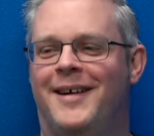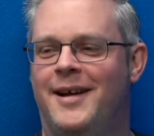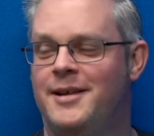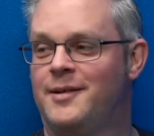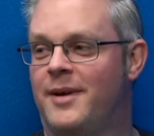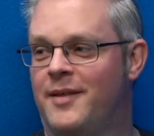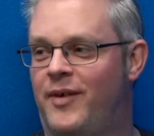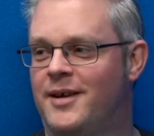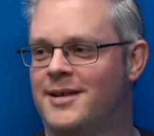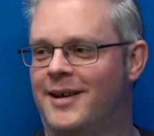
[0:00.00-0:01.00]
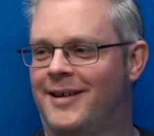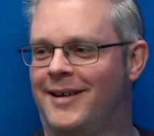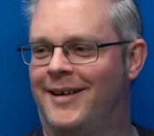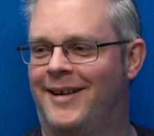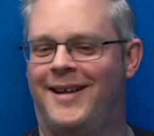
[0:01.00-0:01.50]
Talking about the photo.
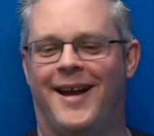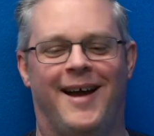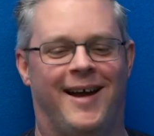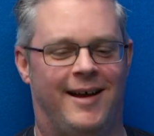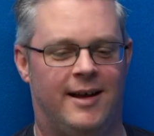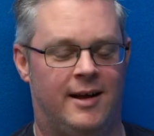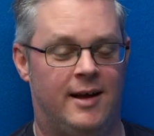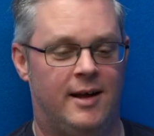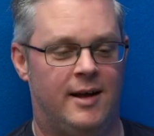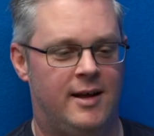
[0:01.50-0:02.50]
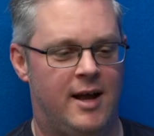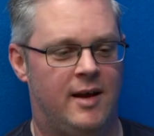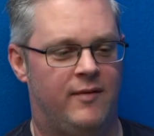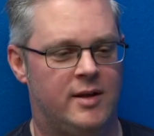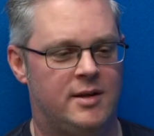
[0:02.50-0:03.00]
Yeah,
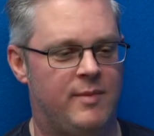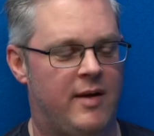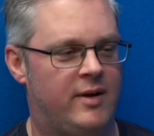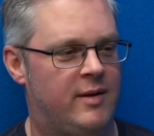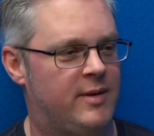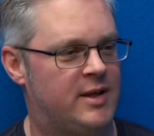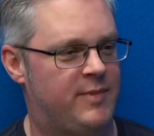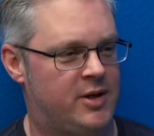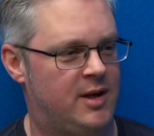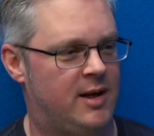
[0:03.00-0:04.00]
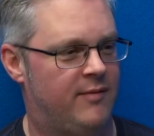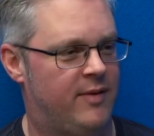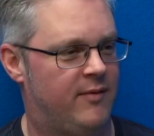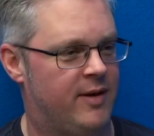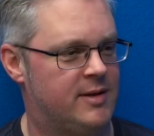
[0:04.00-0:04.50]
the photo. Mavenir especially loved
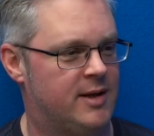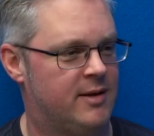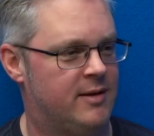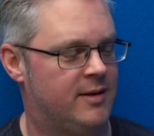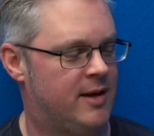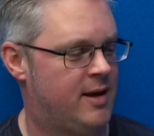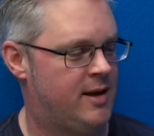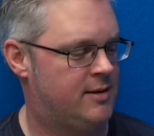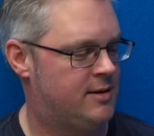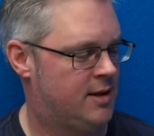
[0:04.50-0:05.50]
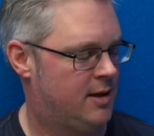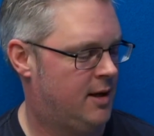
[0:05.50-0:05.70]
the photo that he used.